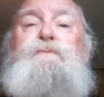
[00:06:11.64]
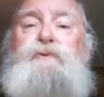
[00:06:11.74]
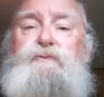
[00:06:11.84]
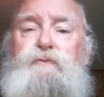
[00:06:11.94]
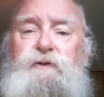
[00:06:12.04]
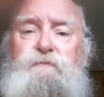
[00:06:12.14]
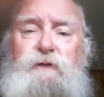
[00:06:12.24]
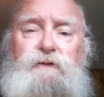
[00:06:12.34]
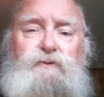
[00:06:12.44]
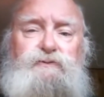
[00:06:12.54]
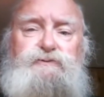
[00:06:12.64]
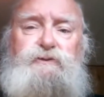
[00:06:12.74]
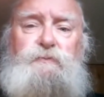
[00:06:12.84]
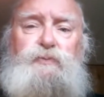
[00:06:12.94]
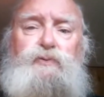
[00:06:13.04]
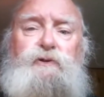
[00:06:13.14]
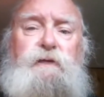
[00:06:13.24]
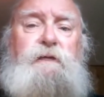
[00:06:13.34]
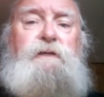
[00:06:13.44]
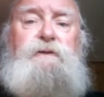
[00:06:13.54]
a book written by Louis L'Amour
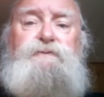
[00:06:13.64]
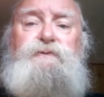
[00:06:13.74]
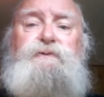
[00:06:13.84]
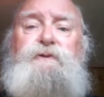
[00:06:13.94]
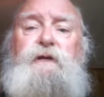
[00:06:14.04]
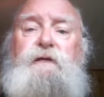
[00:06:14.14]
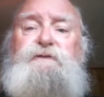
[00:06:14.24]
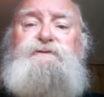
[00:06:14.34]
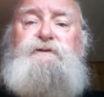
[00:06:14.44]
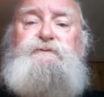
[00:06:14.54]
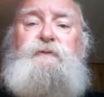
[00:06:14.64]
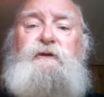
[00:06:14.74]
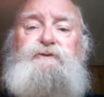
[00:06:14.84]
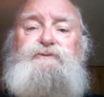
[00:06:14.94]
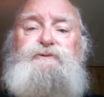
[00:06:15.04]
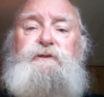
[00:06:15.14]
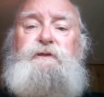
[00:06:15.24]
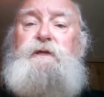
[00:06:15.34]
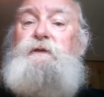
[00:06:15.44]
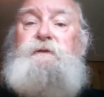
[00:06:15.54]
and had 196 pages in
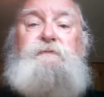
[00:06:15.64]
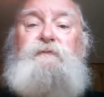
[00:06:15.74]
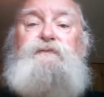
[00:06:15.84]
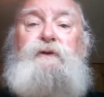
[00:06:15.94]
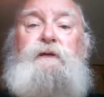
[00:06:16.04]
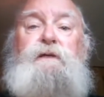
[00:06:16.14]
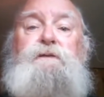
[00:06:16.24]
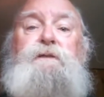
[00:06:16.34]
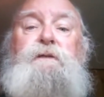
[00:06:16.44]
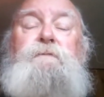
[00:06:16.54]
it. I'll never forget it.